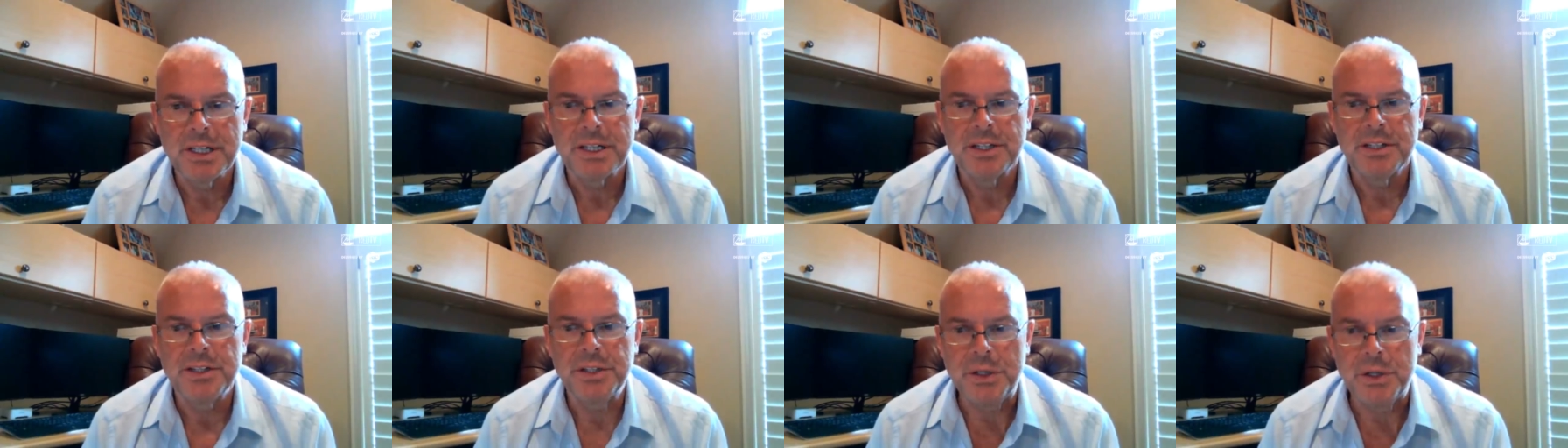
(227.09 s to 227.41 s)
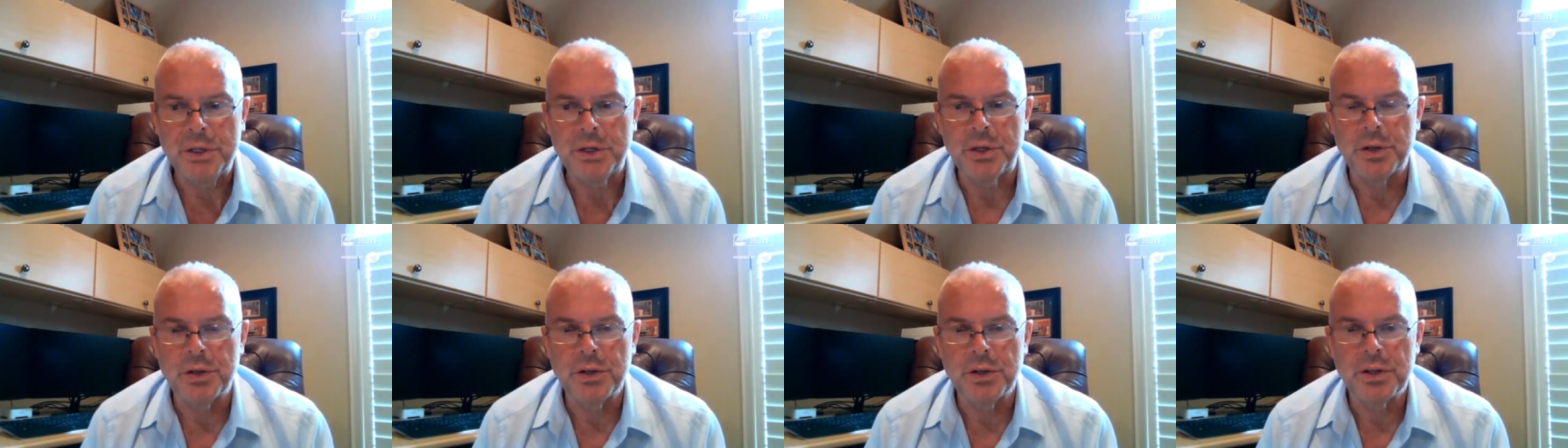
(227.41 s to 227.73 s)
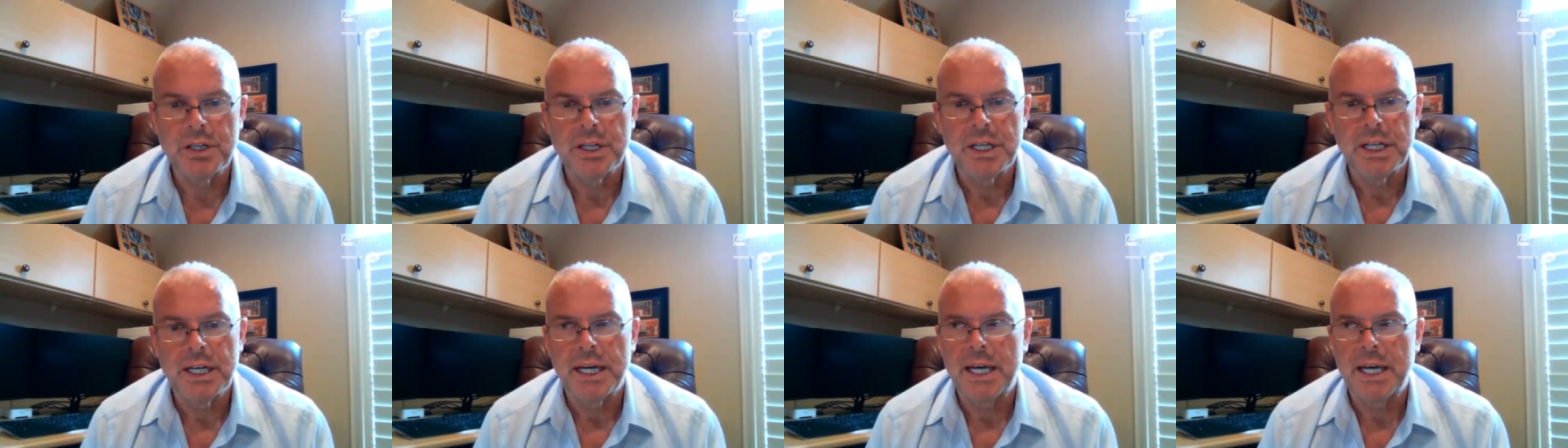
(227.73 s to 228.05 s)
You know,
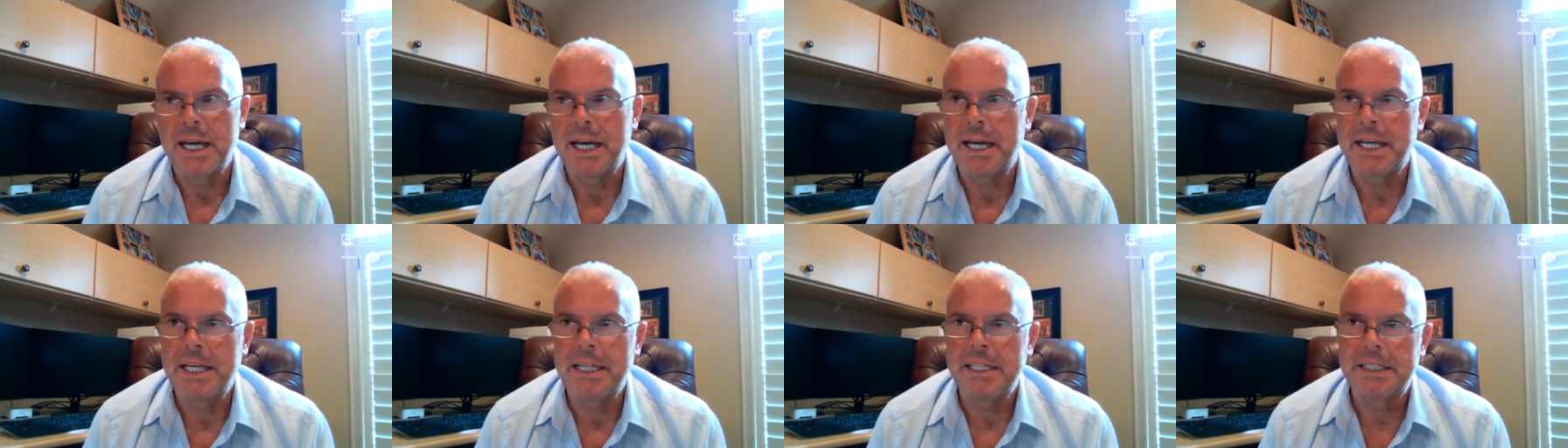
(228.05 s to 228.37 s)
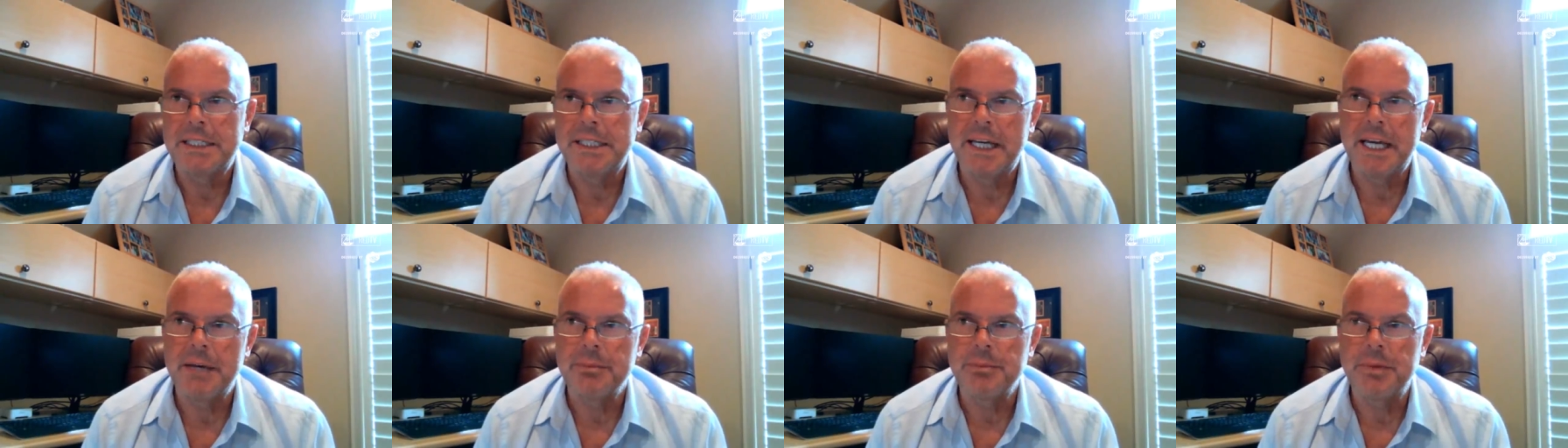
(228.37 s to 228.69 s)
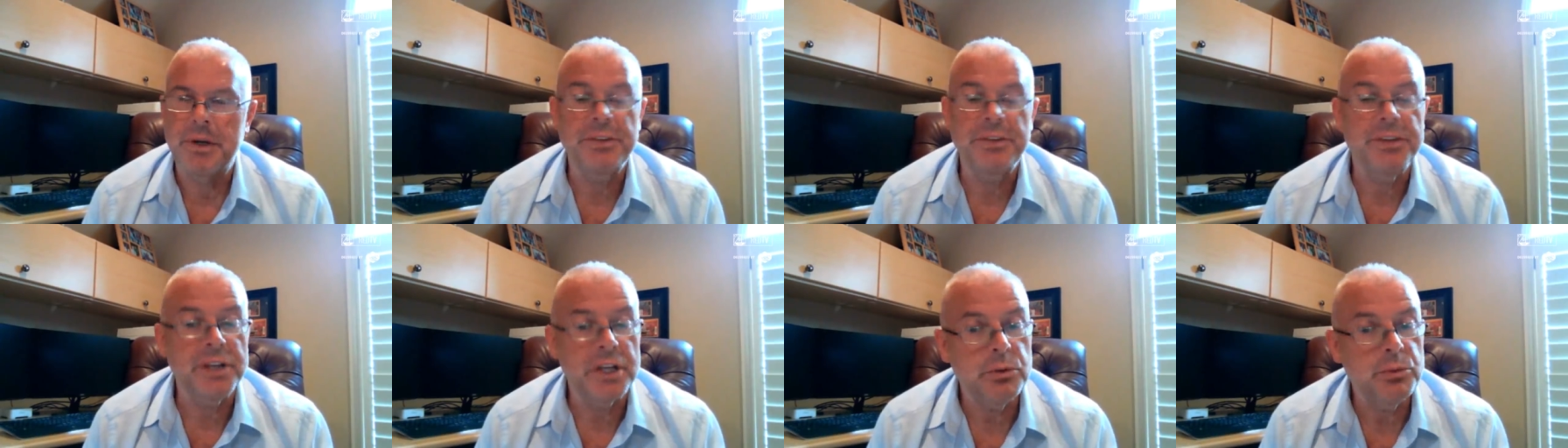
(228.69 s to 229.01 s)
and I
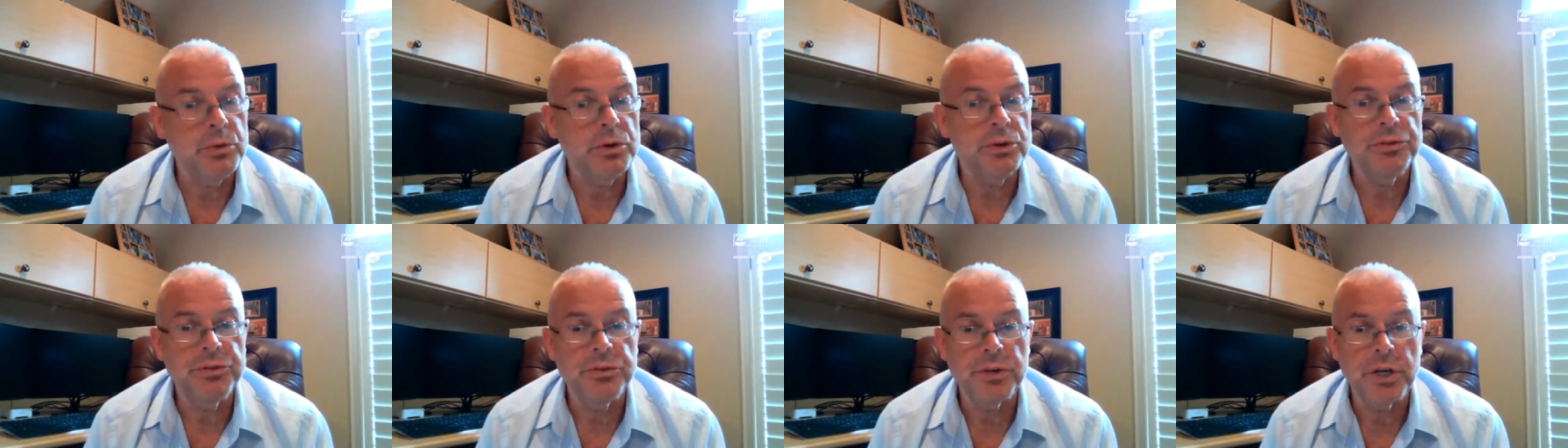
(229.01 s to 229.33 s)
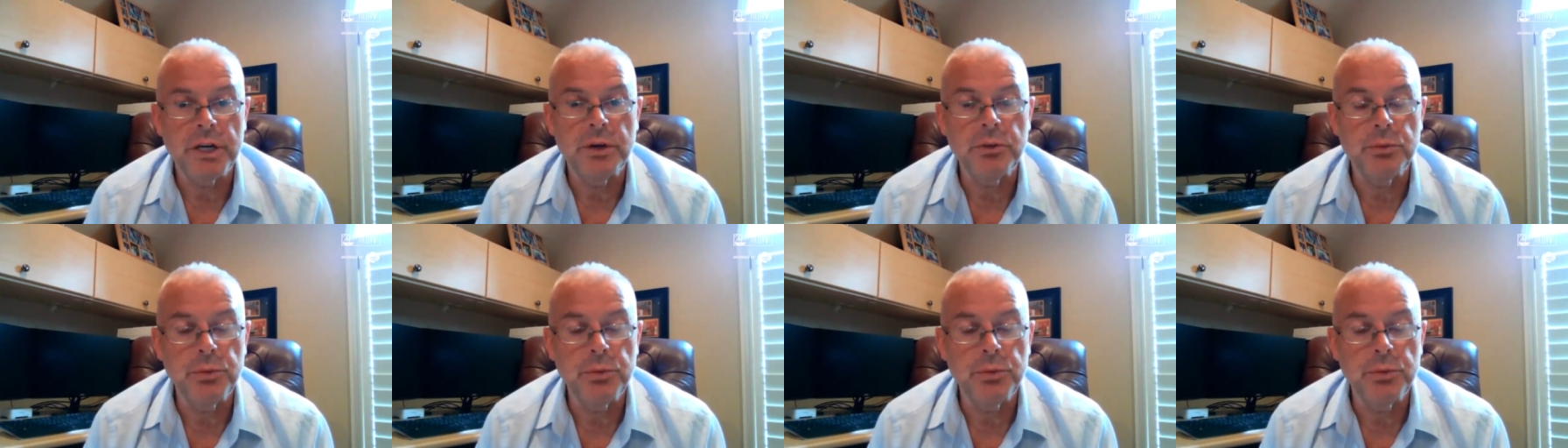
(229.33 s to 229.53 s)
think we've uh,